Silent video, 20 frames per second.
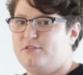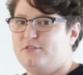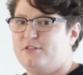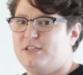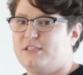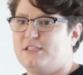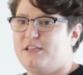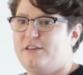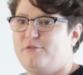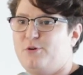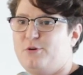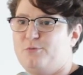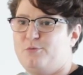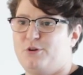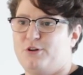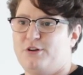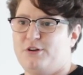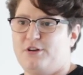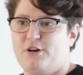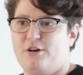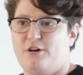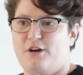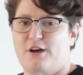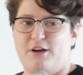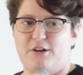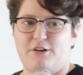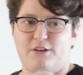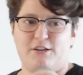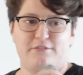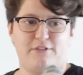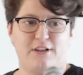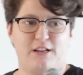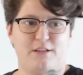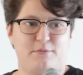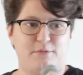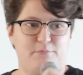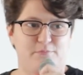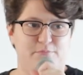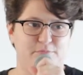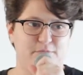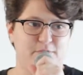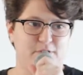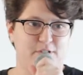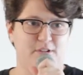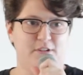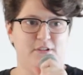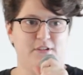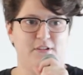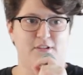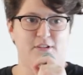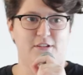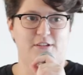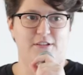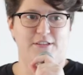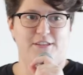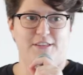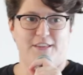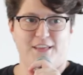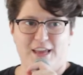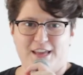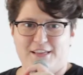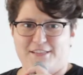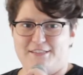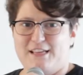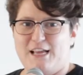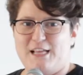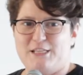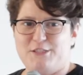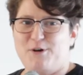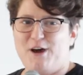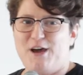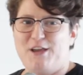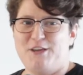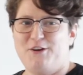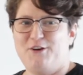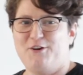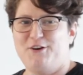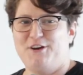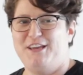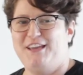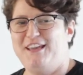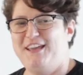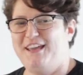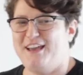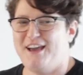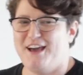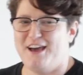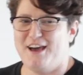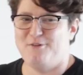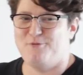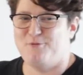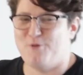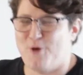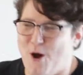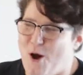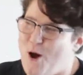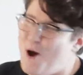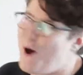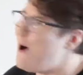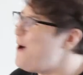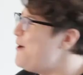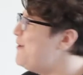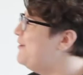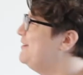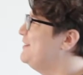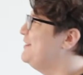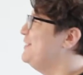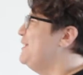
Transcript: Does everyone want to know how to develop a... Yes, that's why you're here. Woo!